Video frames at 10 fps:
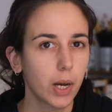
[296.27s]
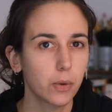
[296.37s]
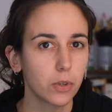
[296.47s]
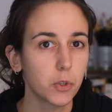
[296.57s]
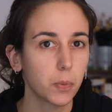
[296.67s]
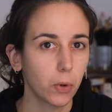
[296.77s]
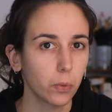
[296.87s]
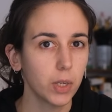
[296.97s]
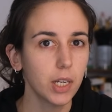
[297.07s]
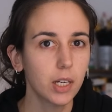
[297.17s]
hours per
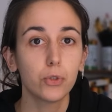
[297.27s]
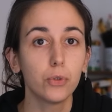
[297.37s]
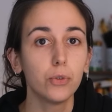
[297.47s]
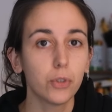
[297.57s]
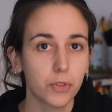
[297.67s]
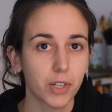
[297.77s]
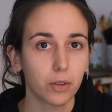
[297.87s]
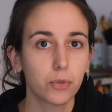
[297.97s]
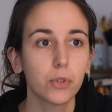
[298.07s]
week to yourself,